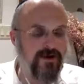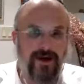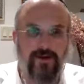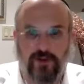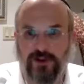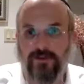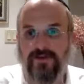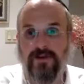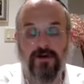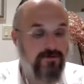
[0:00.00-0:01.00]
And there's two types of
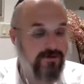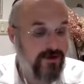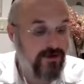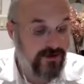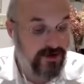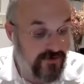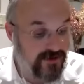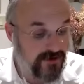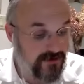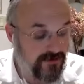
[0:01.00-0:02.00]
stone. There's
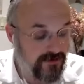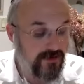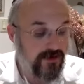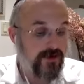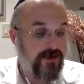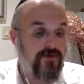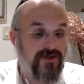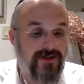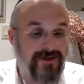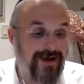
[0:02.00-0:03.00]
kvisin.
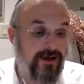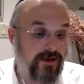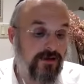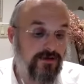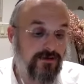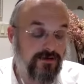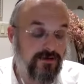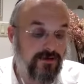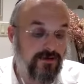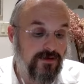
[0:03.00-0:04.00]
Kvisin is arche,
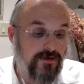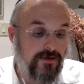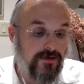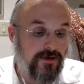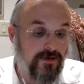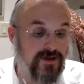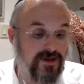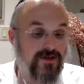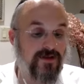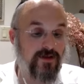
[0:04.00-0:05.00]
Kvisin
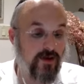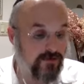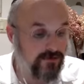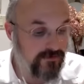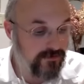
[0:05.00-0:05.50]
is a stone.